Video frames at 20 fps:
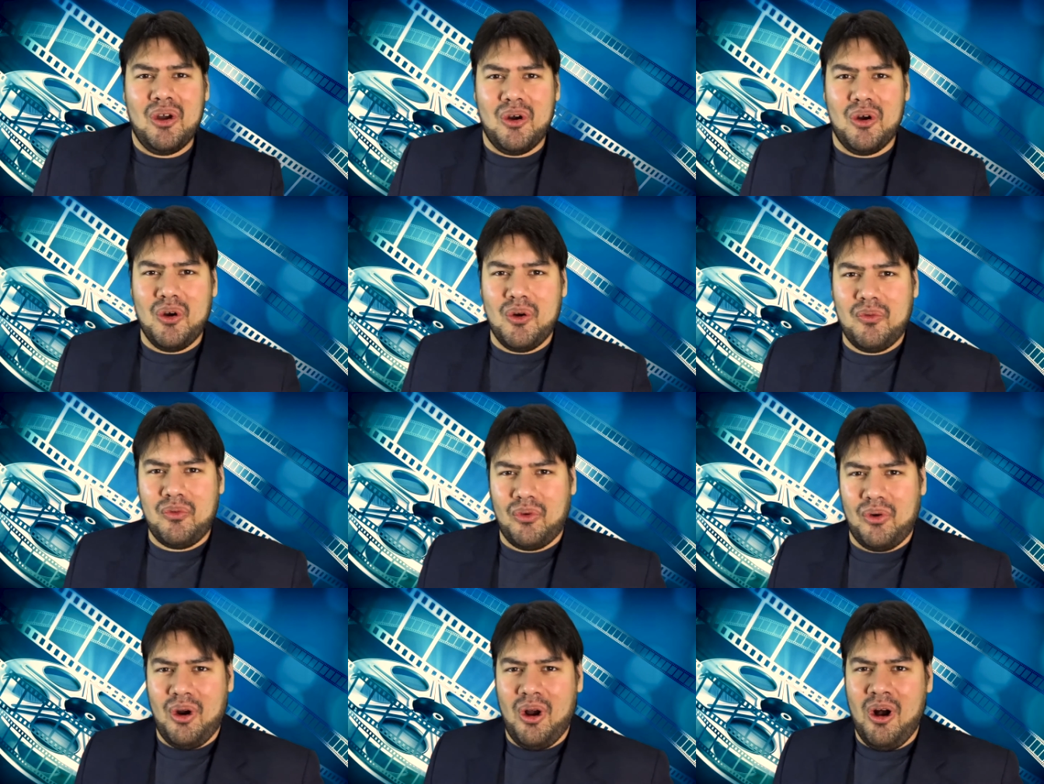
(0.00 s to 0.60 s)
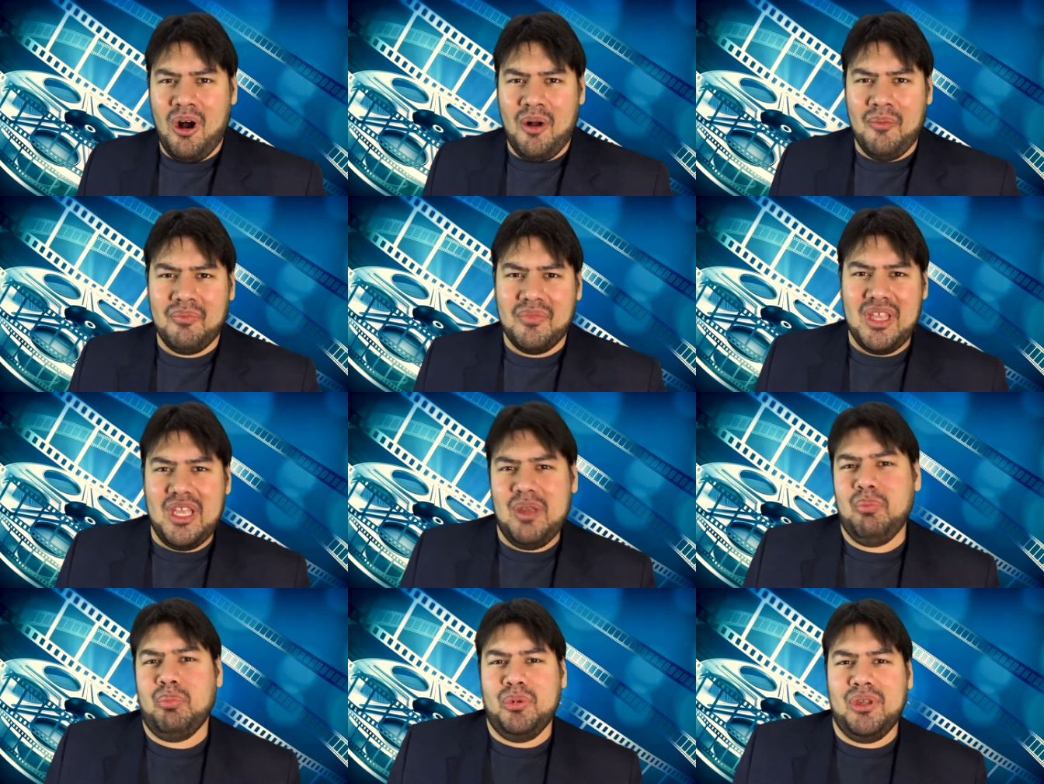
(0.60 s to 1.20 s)
Overall,
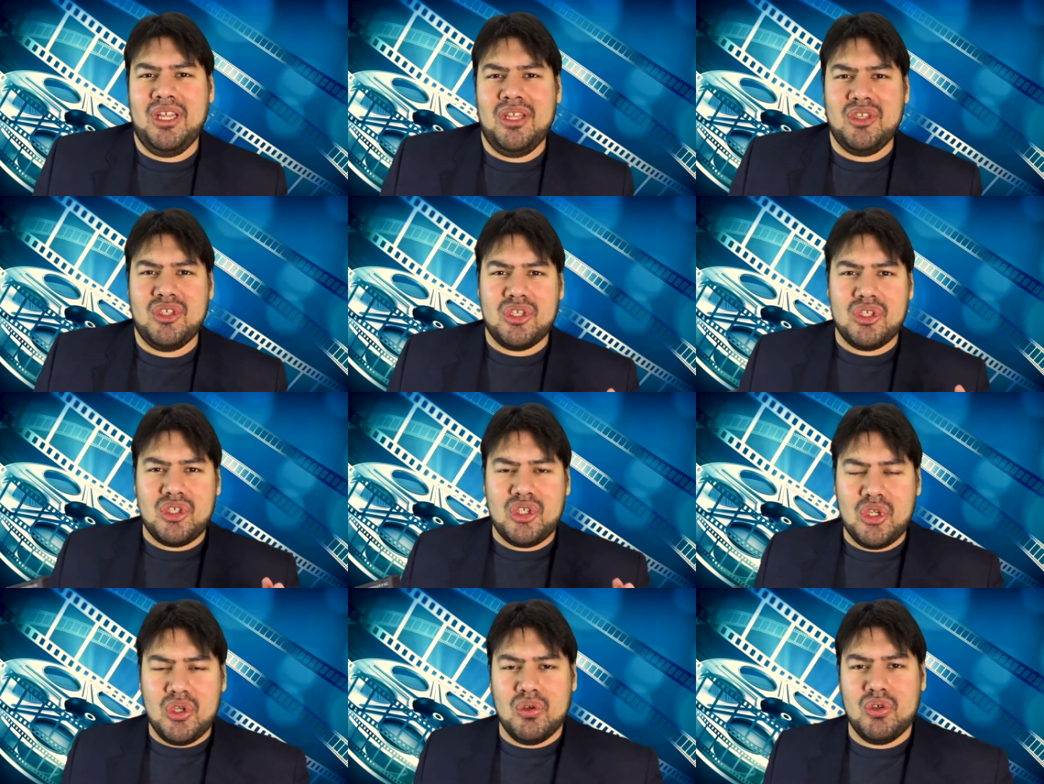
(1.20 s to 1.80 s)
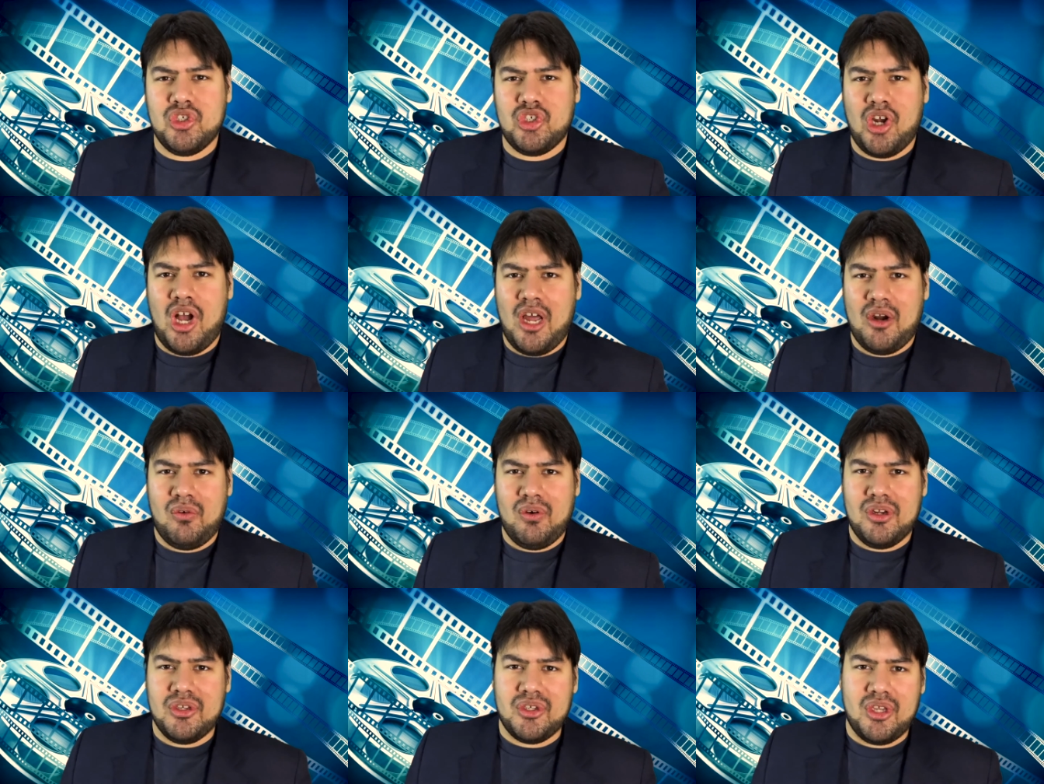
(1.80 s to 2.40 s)
it blends two
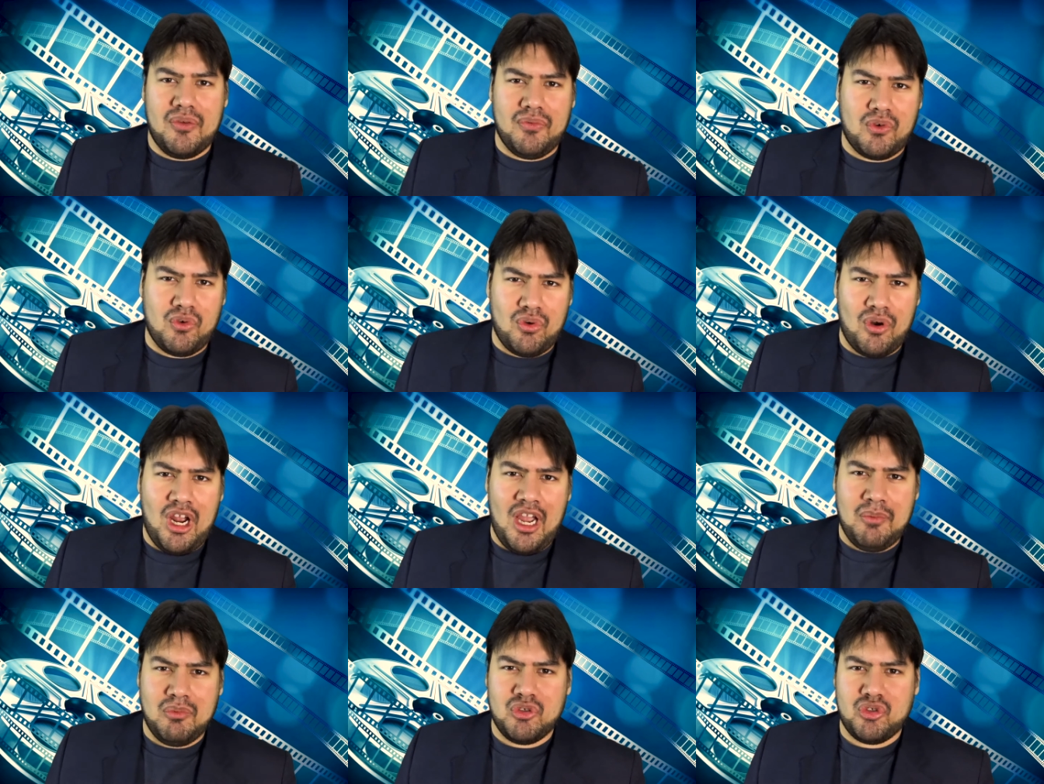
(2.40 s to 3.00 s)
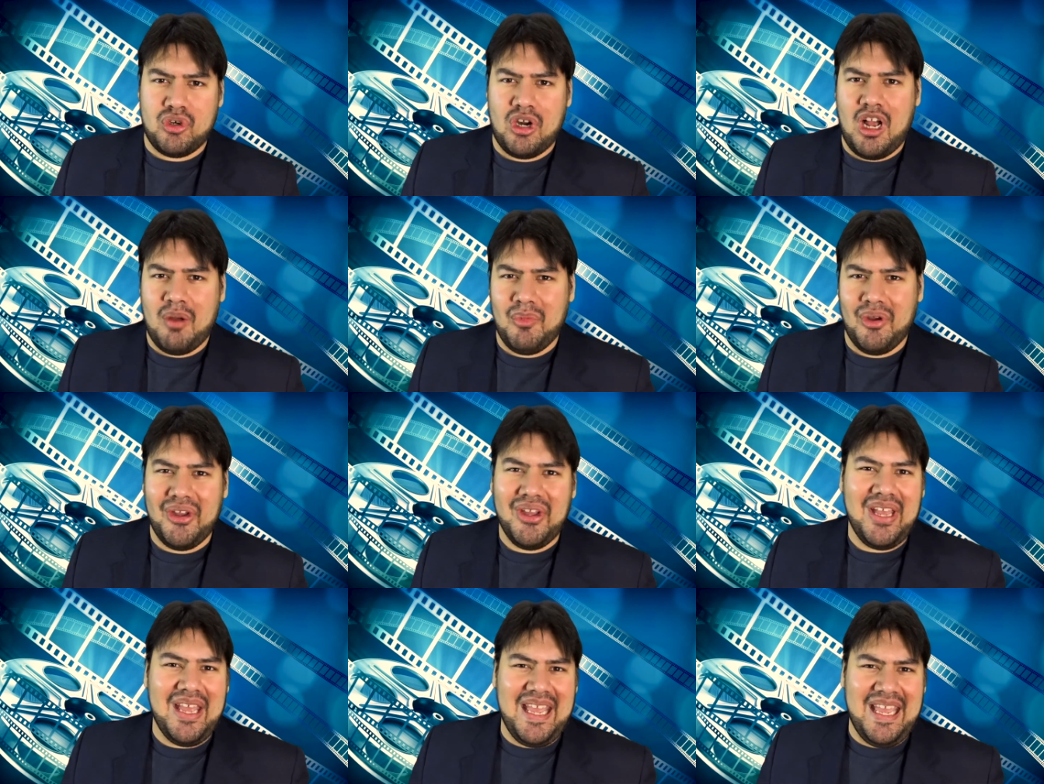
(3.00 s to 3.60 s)
genres of crime
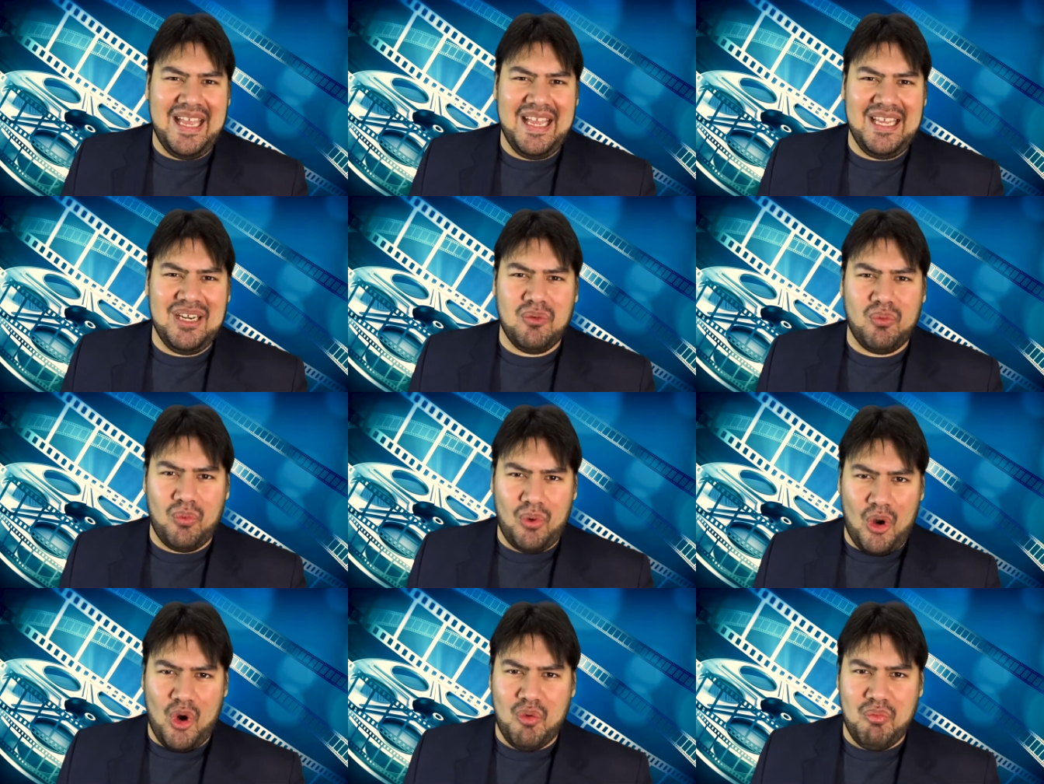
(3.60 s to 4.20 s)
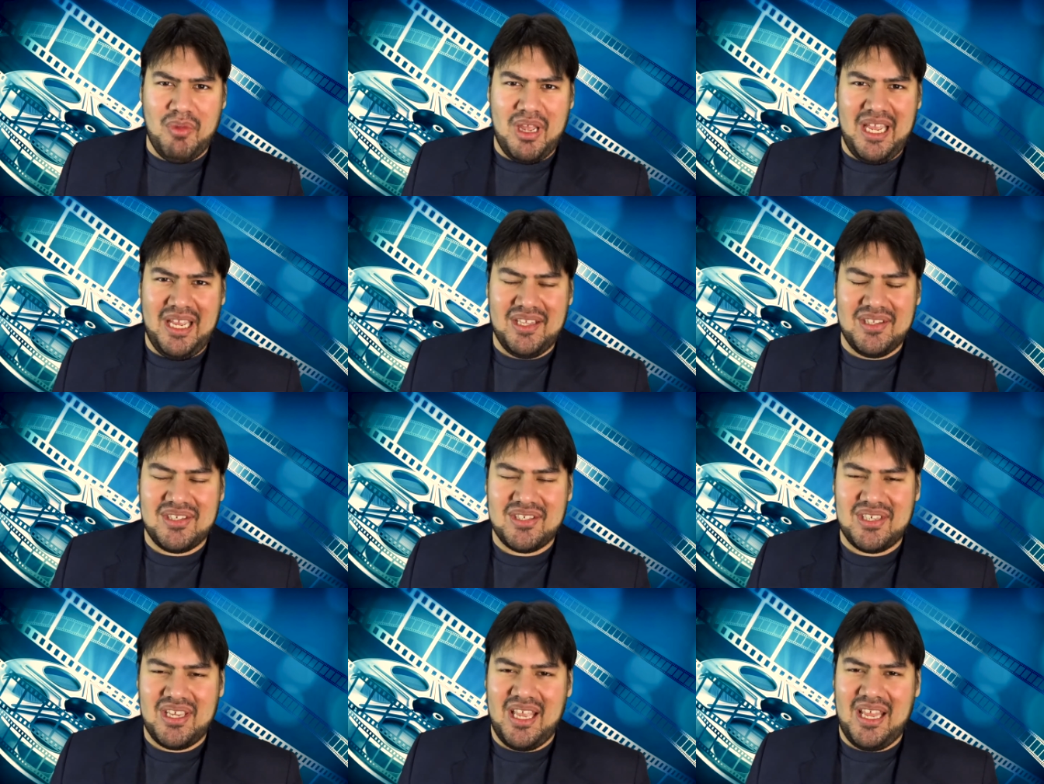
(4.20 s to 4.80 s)
drama and
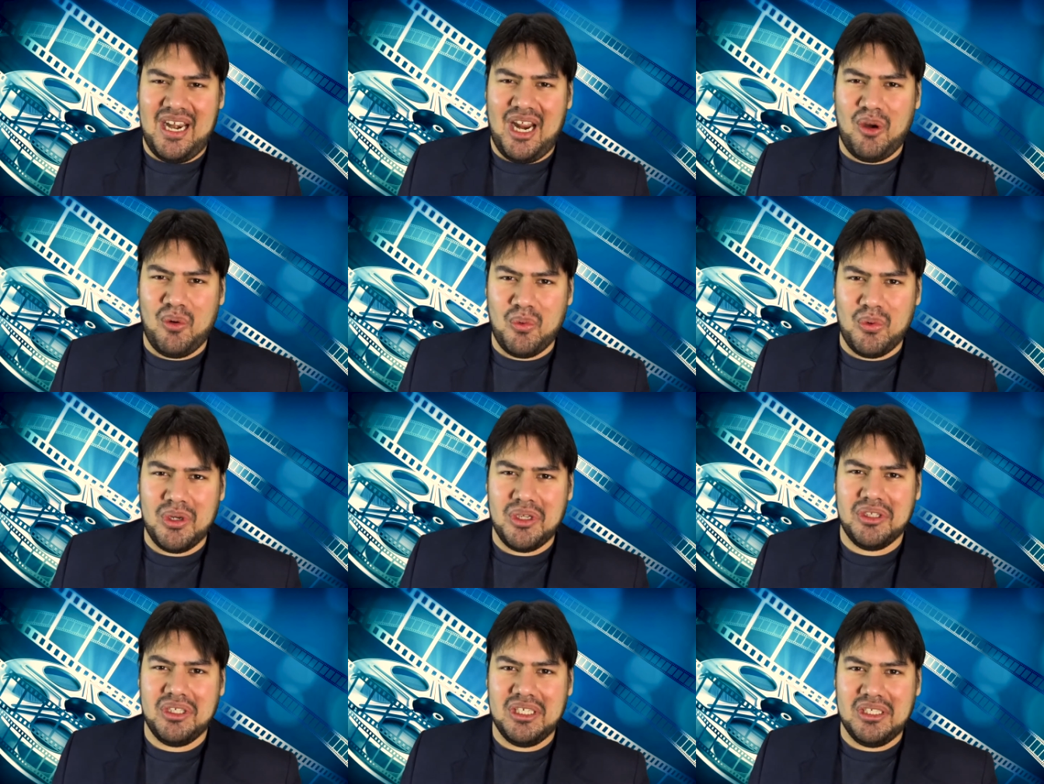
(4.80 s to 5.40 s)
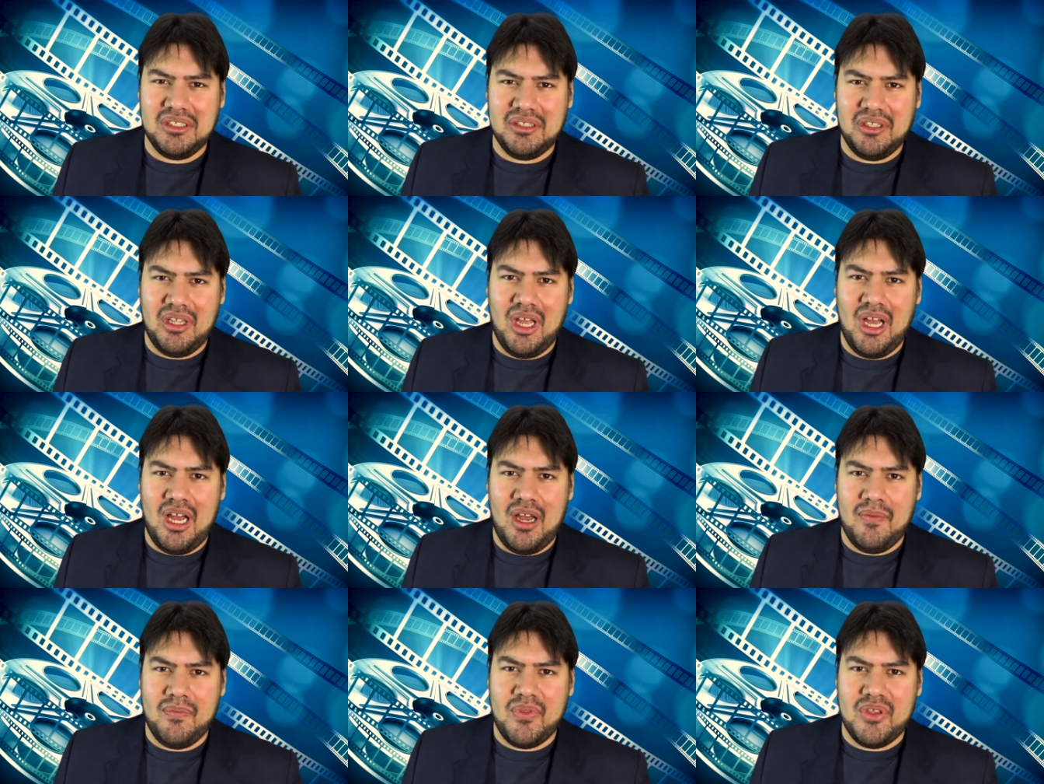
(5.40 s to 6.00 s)
romance, and I really
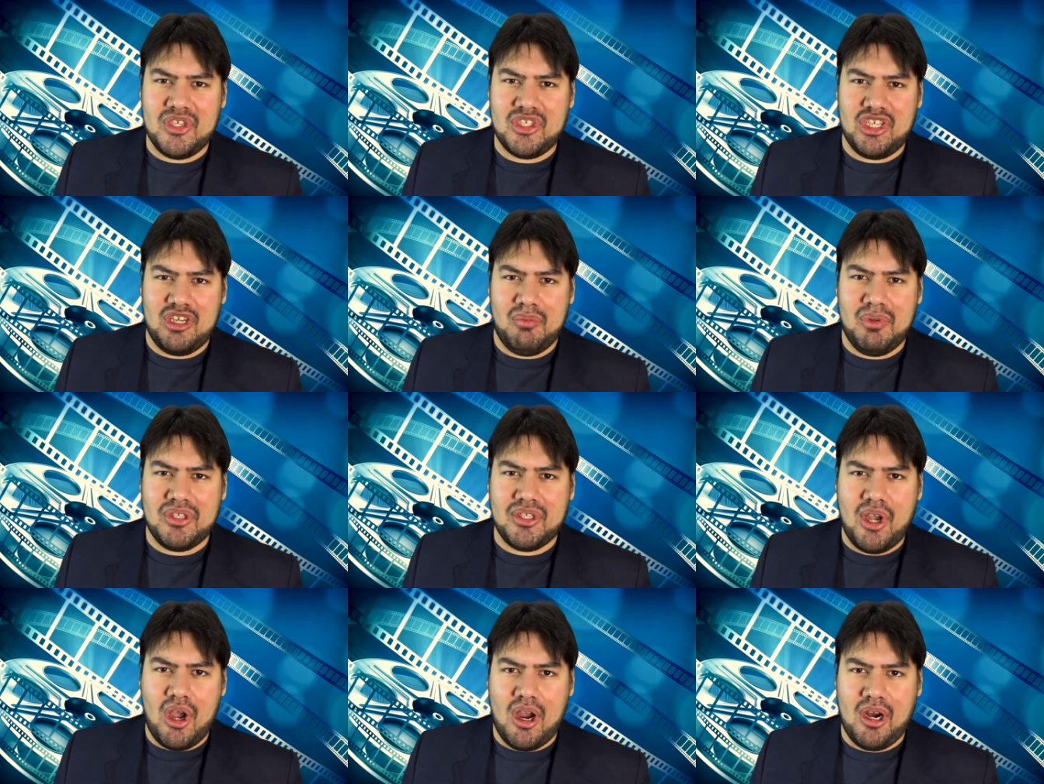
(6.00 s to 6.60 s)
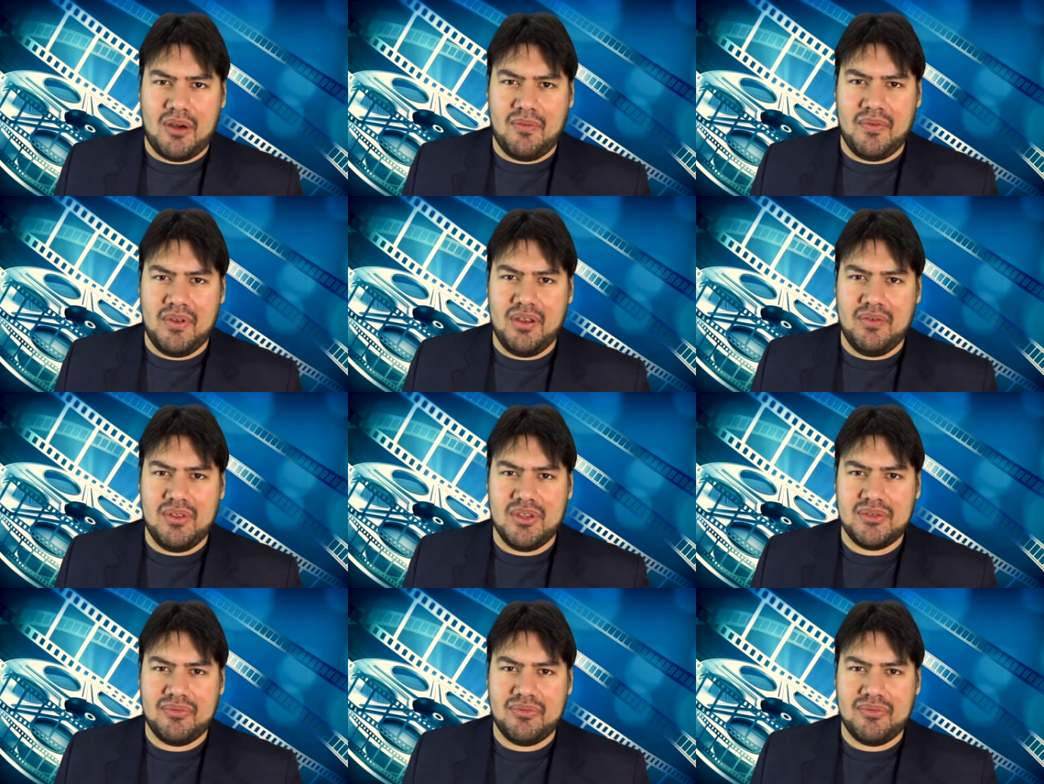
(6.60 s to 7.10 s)
love the cinematography of this